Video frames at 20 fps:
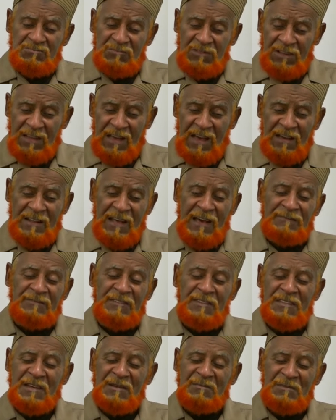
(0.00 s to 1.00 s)
look out
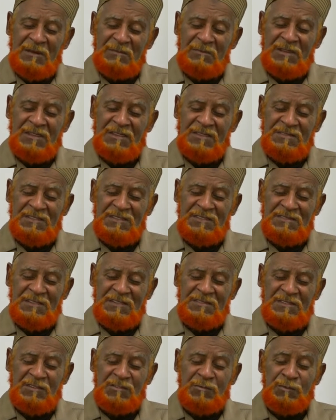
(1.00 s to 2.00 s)
after them. I mean,
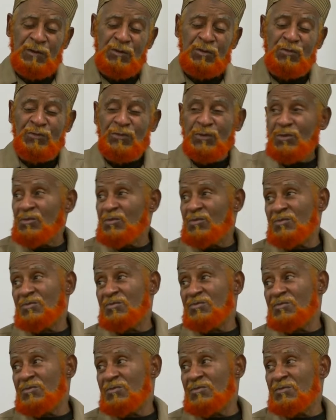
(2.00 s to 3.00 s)
it's beautiful
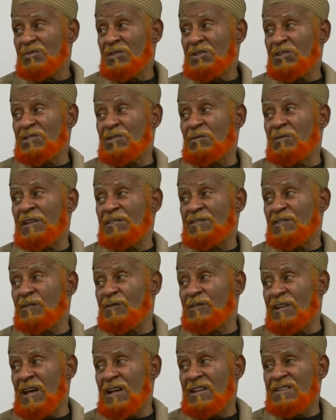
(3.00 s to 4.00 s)
because the Messenger
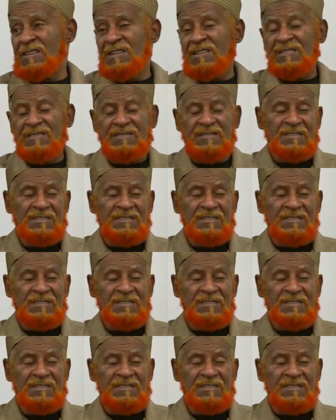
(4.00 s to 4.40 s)
of Allah did it.